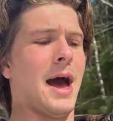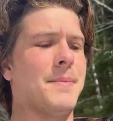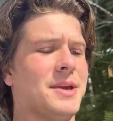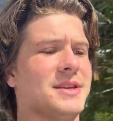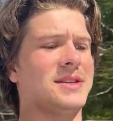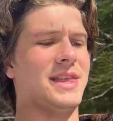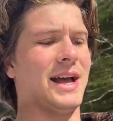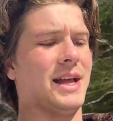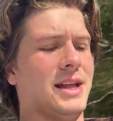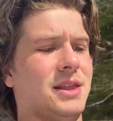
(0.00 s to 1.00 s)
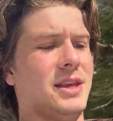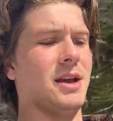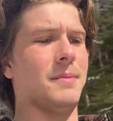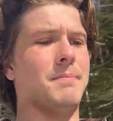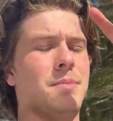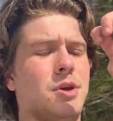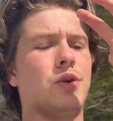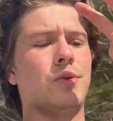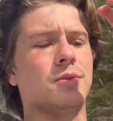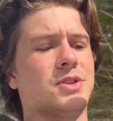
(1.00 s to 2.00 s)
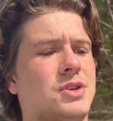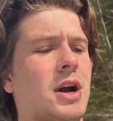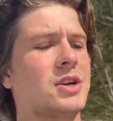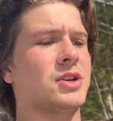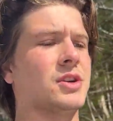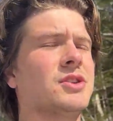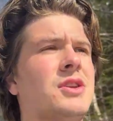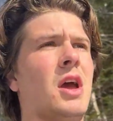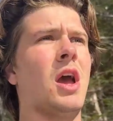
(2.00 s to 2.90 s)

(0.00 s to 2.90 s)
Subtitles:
because the immune structures